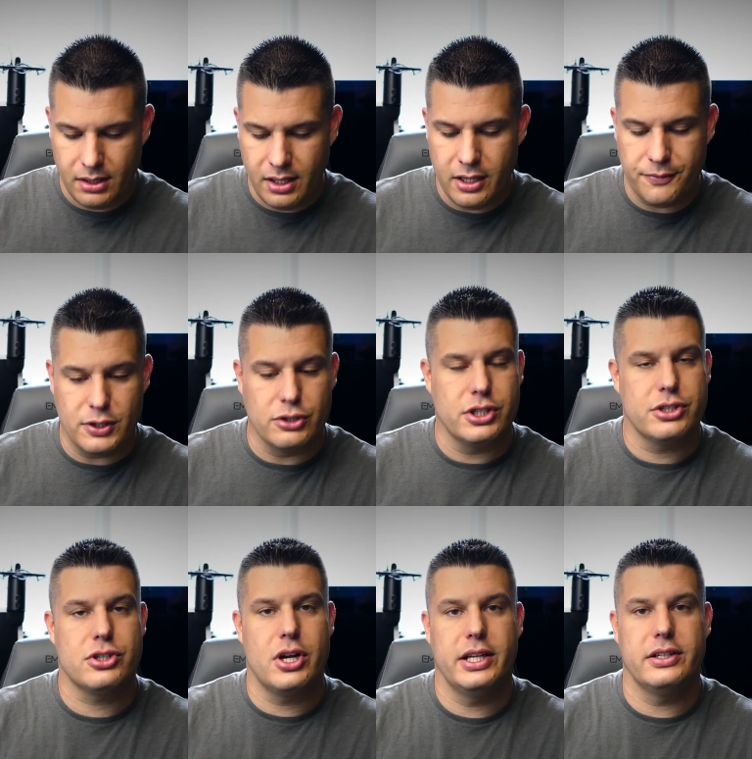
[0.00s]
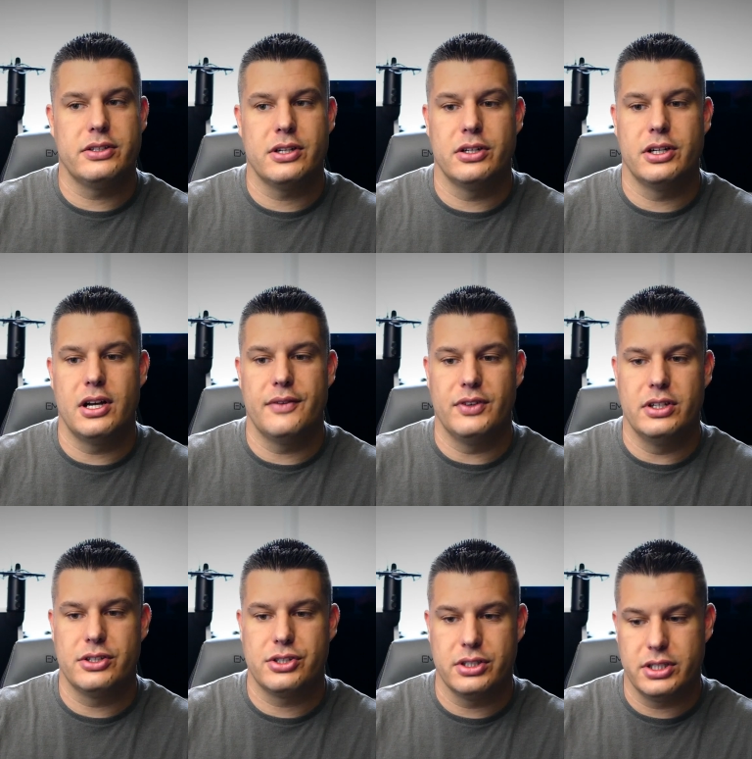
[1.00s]
If you're just trying to turn it off
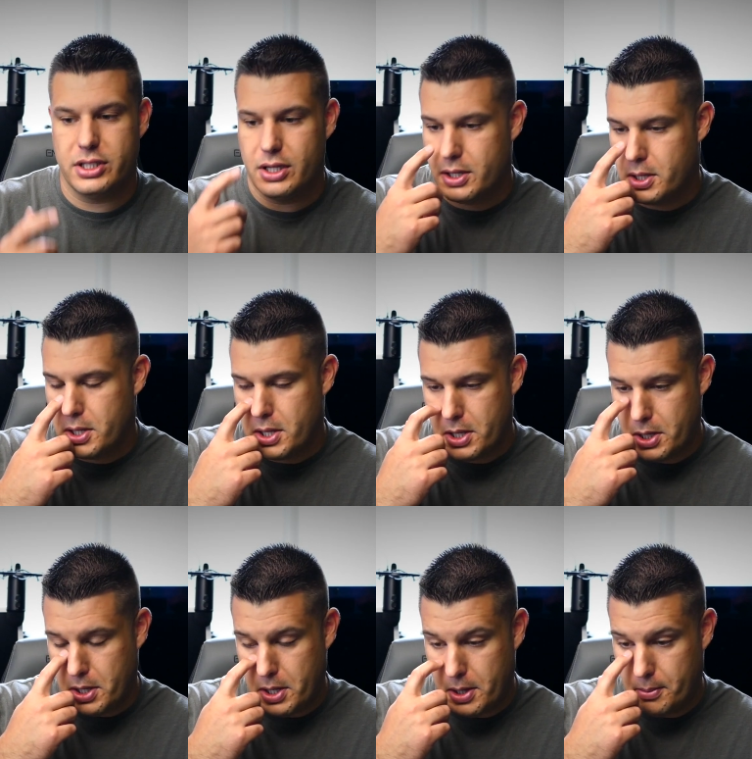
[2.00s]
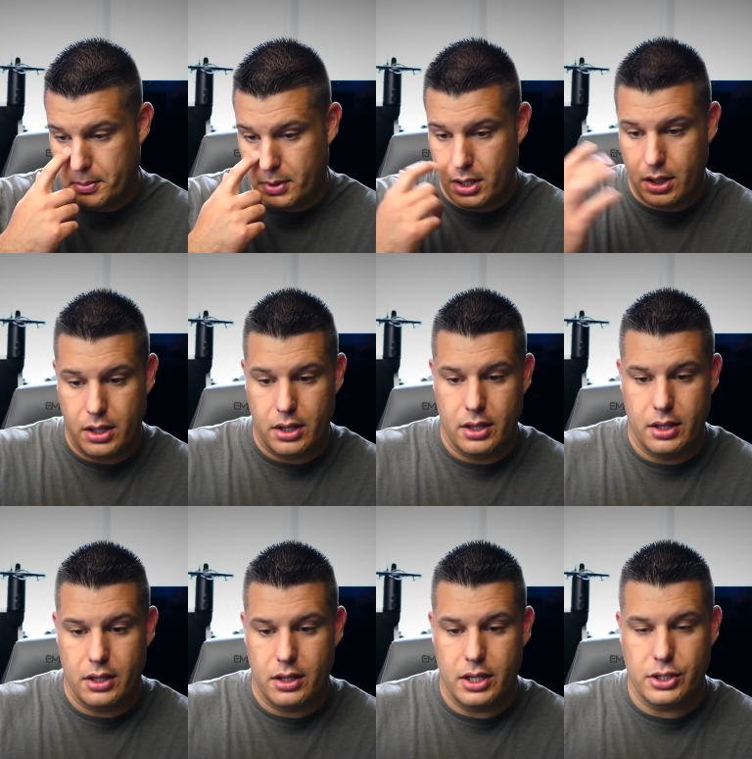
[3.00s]
initially, it
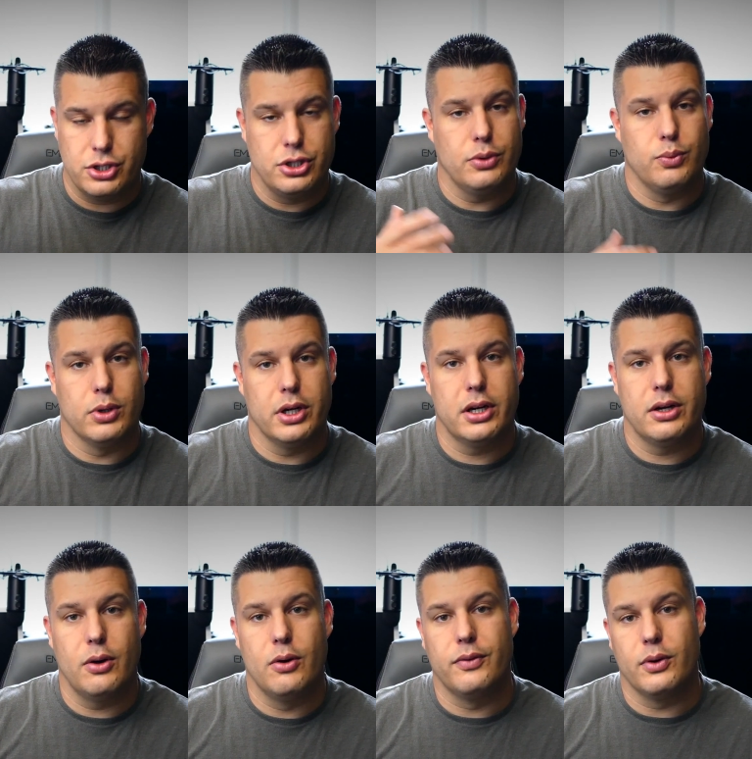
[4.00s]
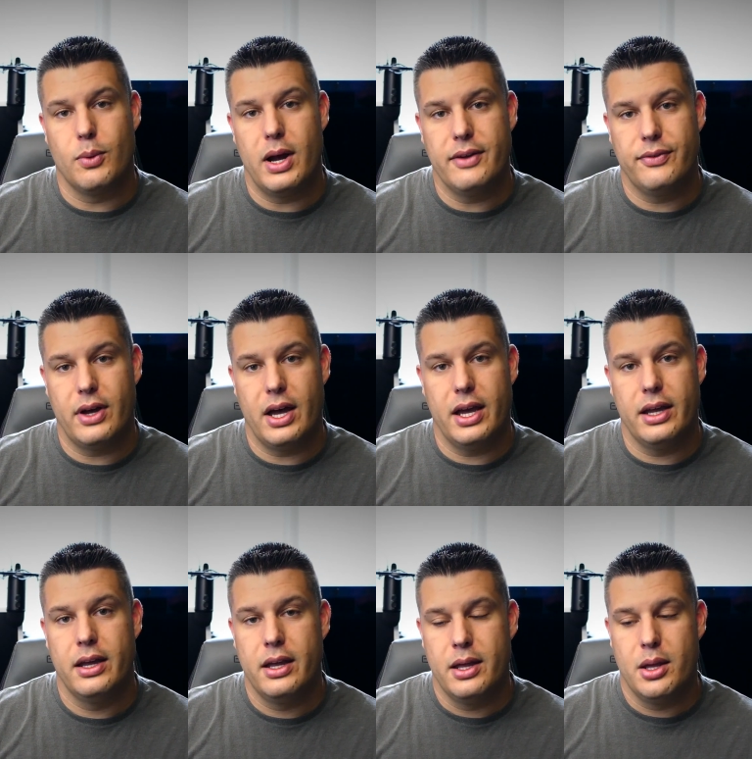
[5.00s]
should work over Wi-Fi,
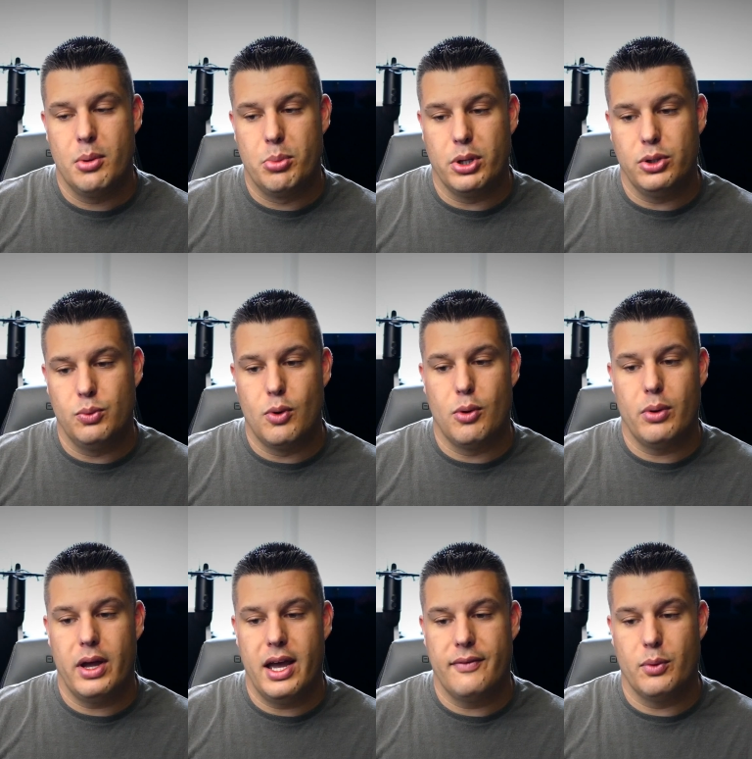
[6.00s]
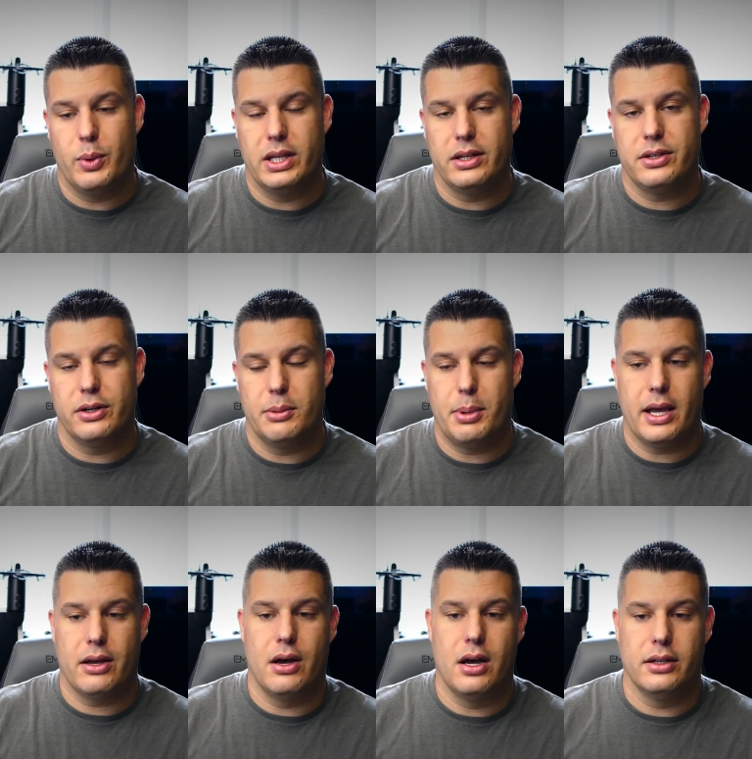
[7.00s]
but you won't have a way to turn it
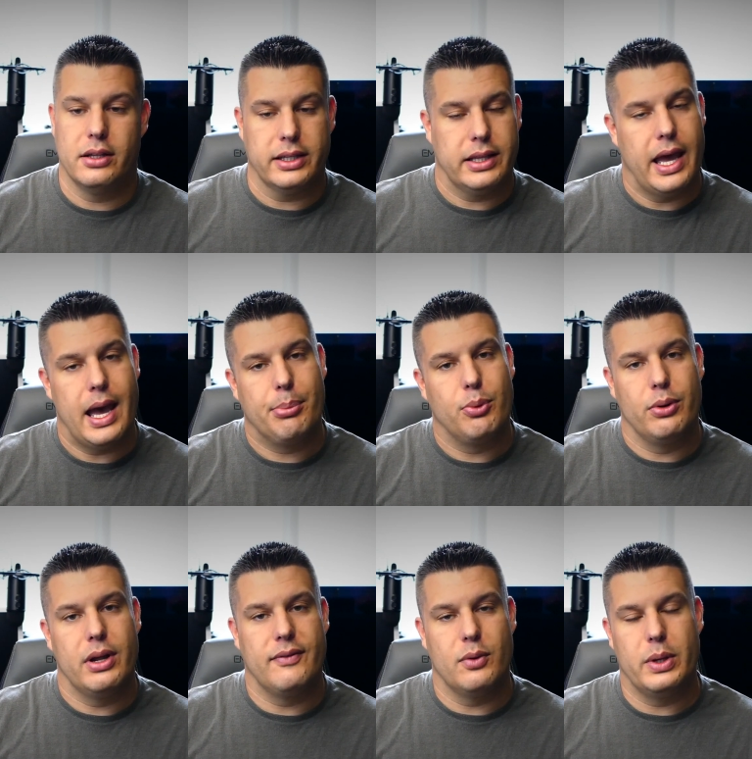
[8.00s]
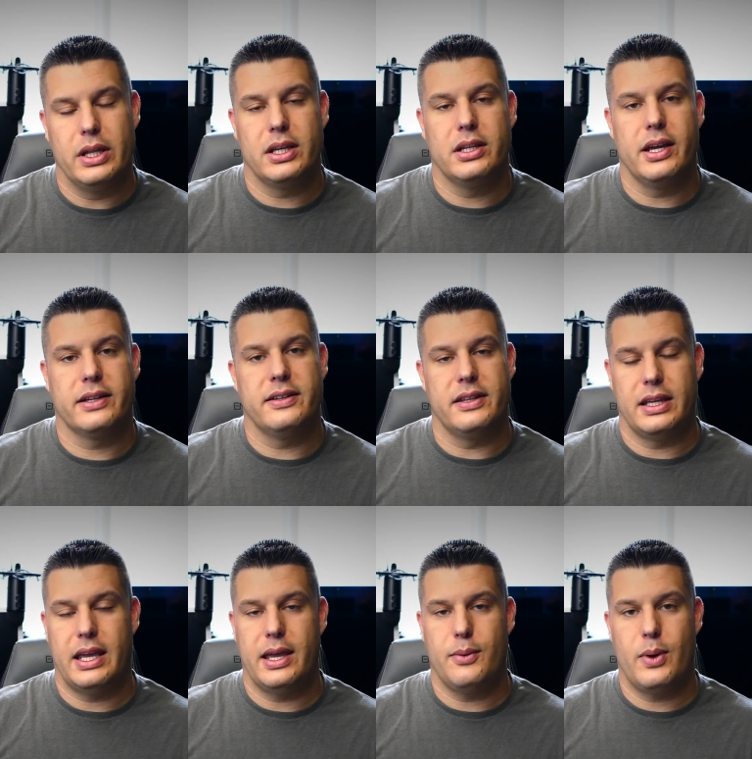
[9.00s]
back on. Like the app won't have a way to connect to the
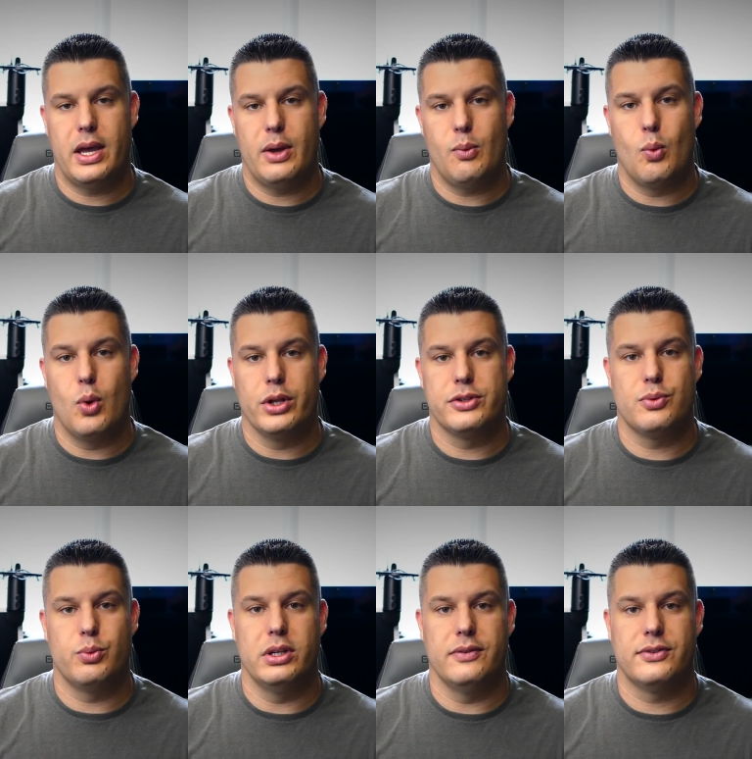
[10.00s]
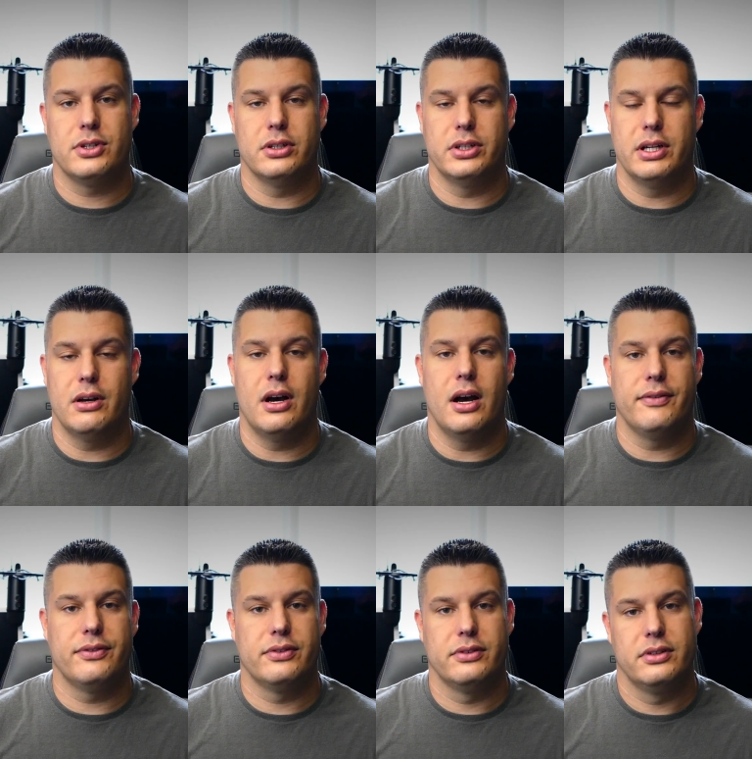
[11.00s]
gateway once we've turned it
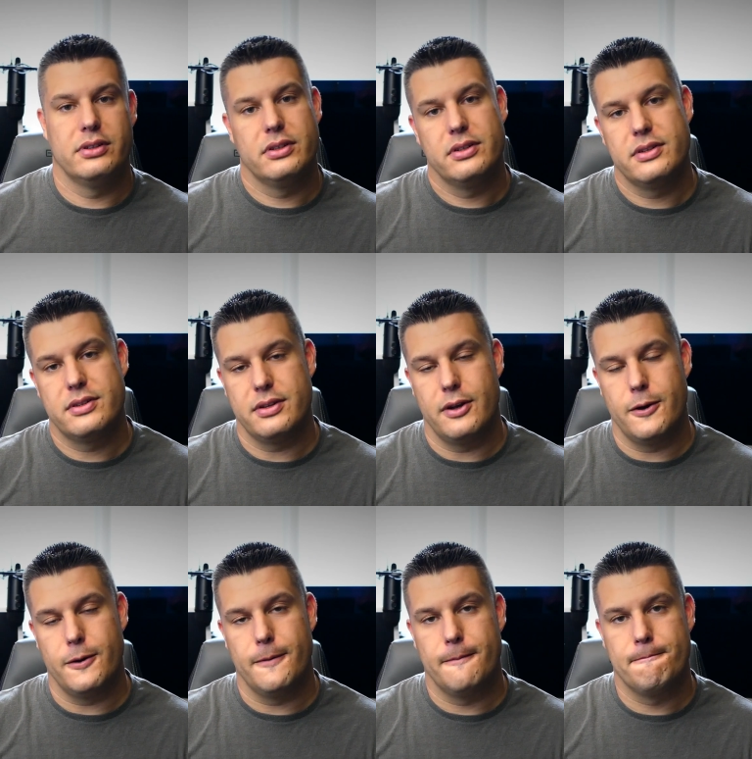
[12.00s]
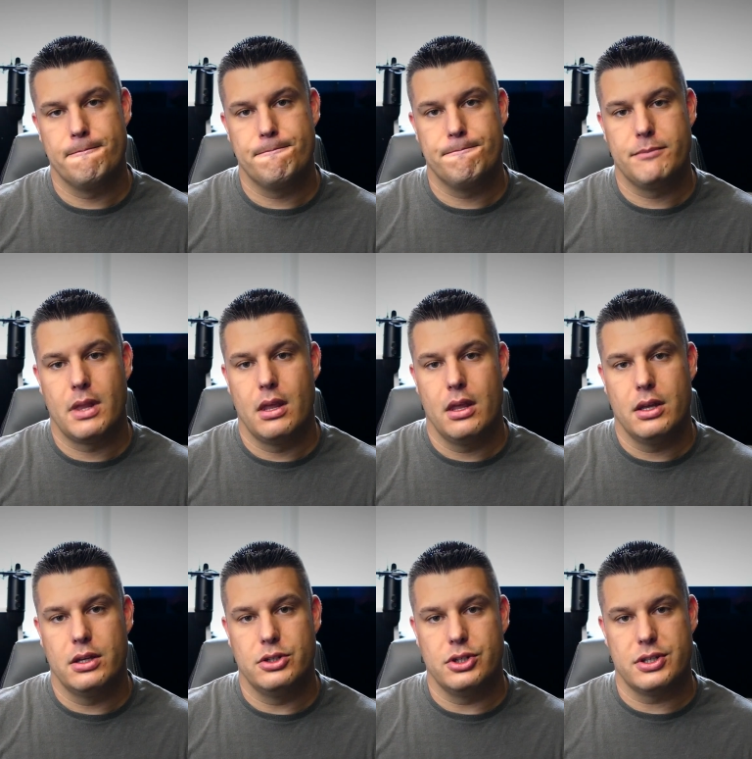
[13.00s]
off. So
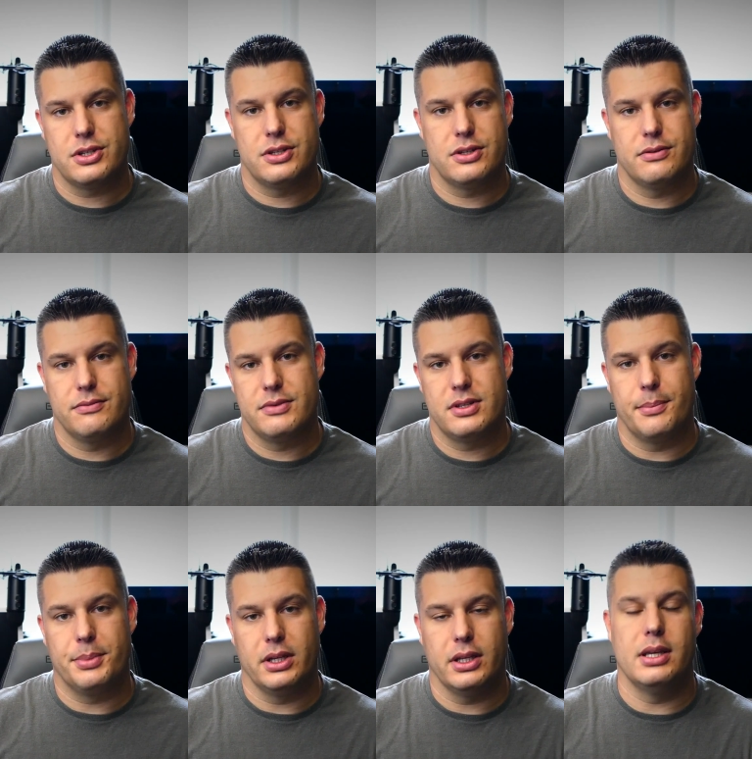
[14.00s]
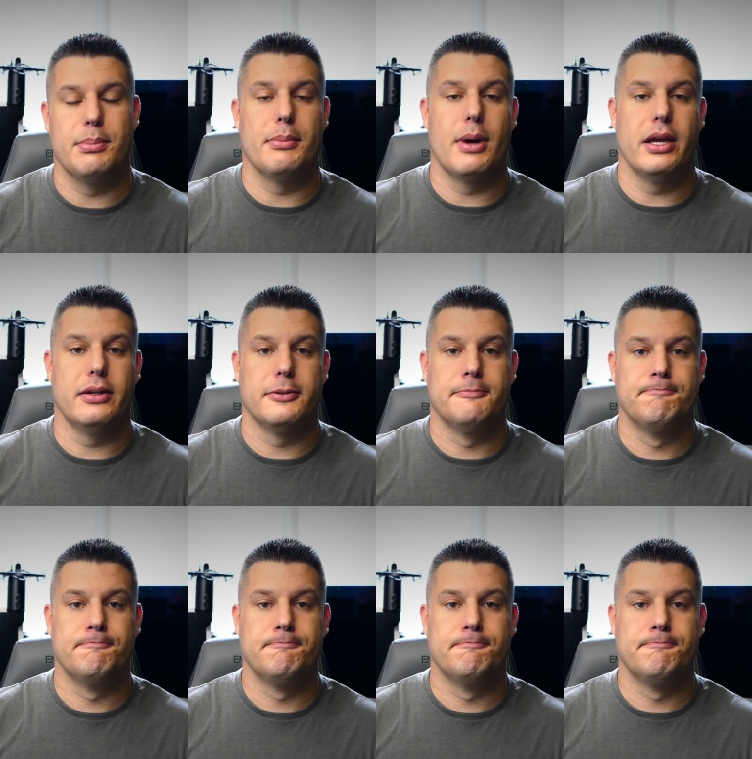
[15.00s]
just something to keep in mind.